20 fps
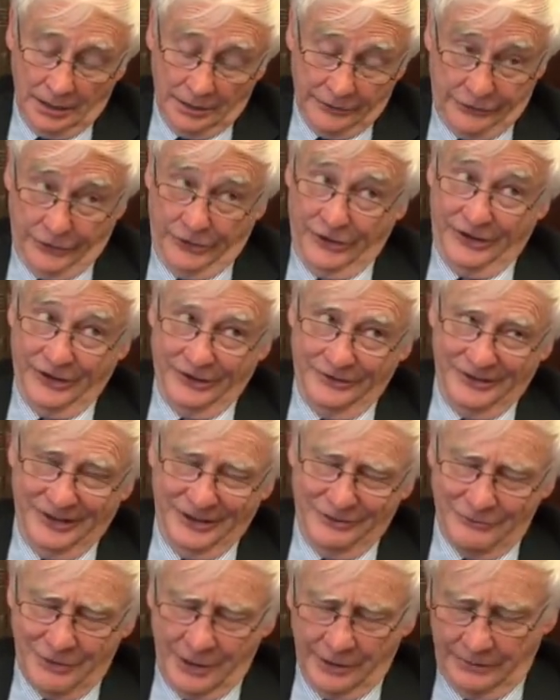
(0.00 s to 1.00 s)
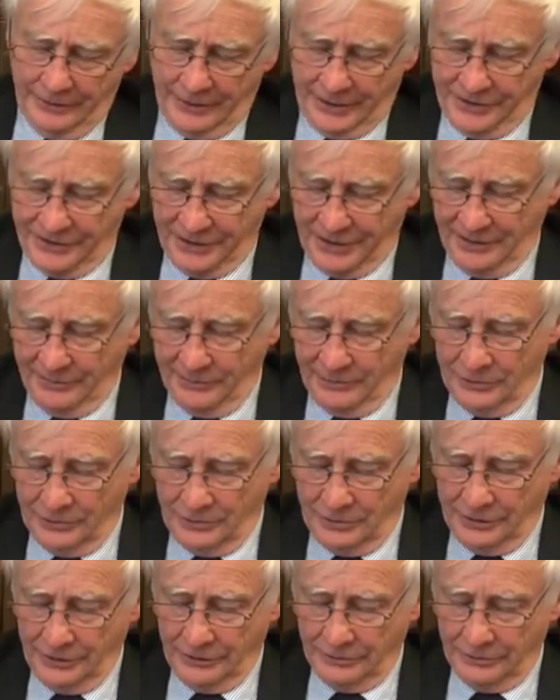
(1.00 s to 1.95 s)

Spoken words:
so you don't need runways anymore.